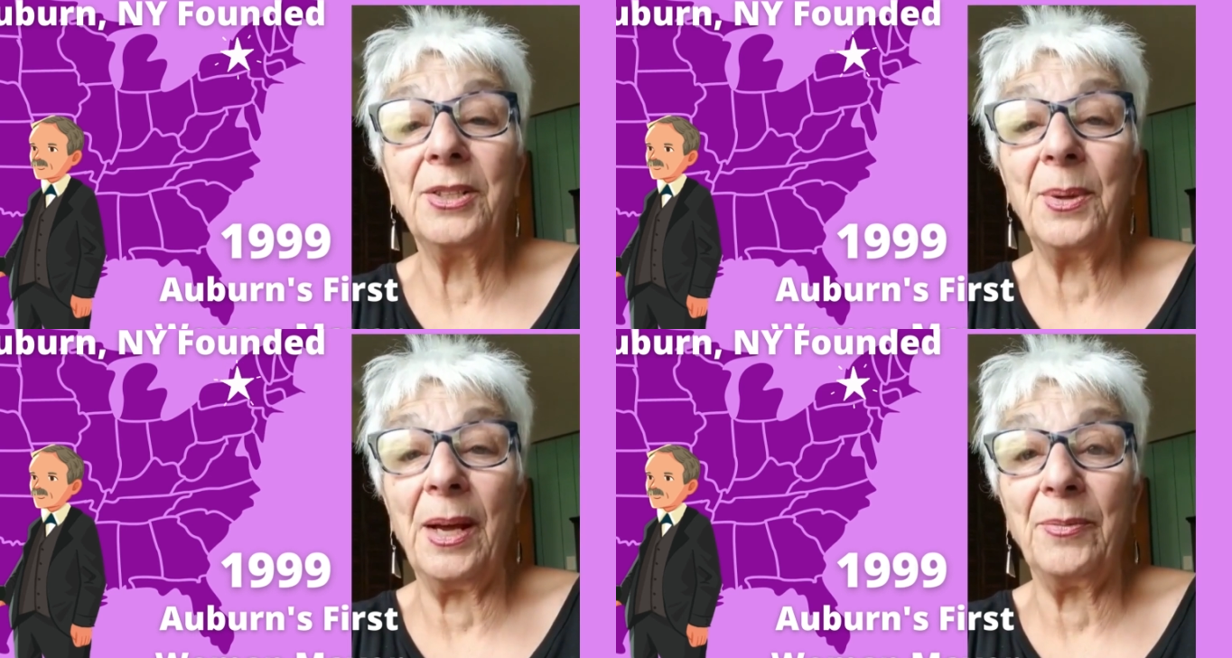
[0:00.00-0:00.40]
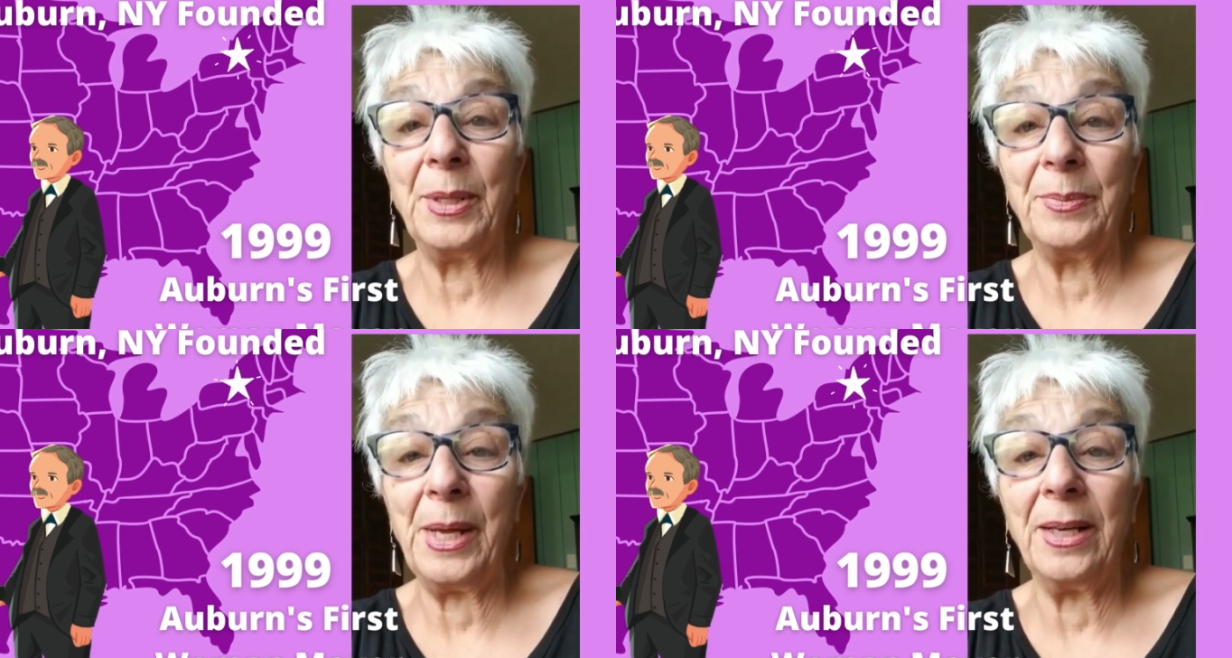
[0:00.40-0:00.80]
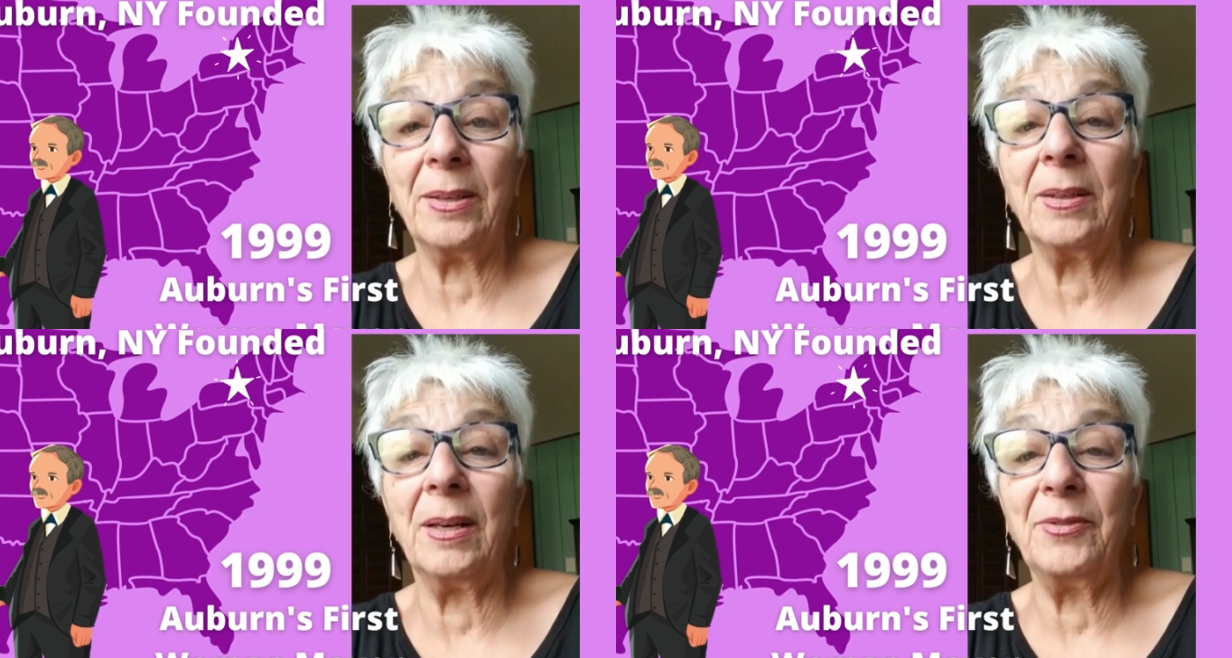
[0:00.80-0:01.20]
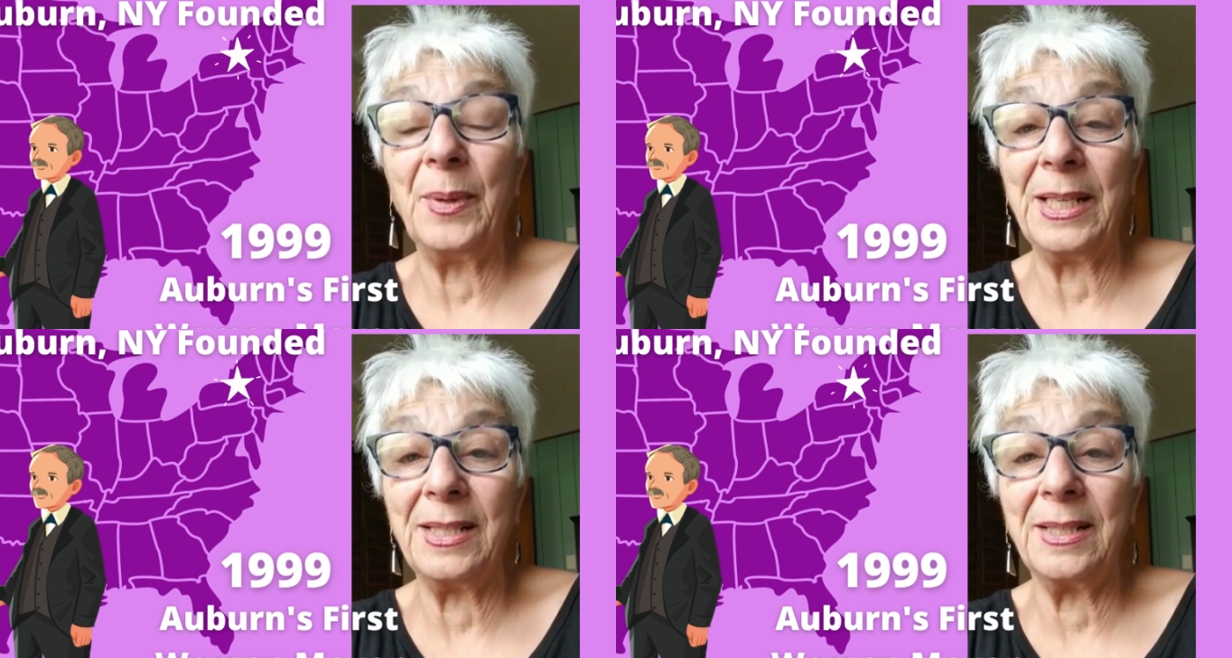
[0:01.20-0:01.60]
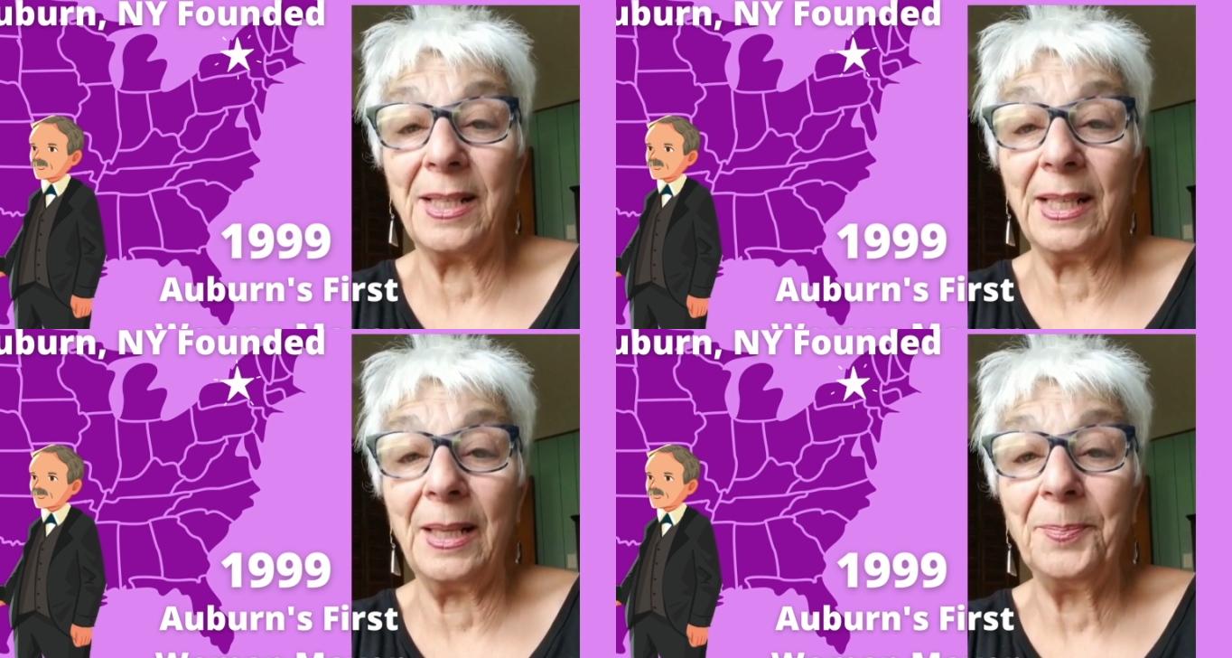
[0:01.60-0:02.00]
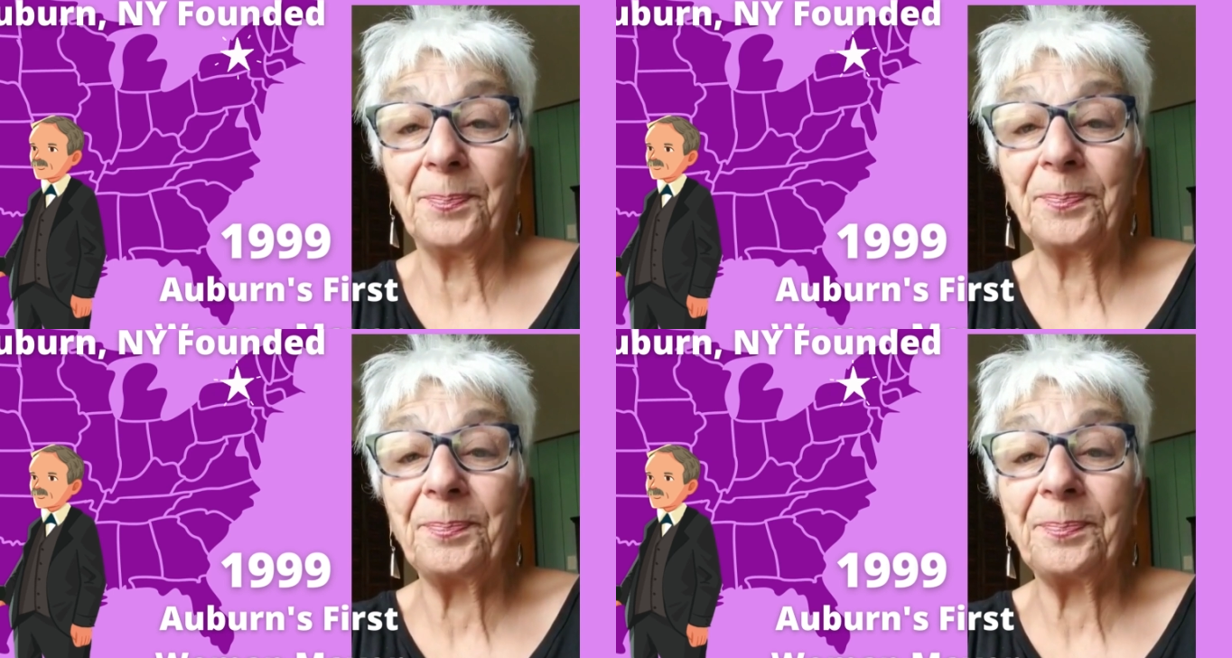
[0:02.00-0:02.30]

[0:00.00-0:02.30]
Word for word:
Speaker 1: to have been mayor of my city.